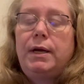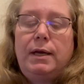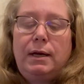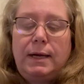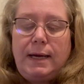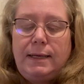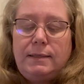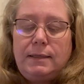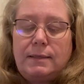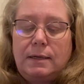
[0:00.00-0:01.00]
and I had
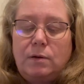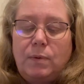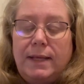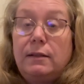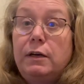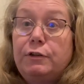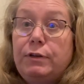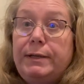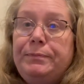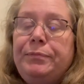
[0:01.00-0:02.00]
to send away laundry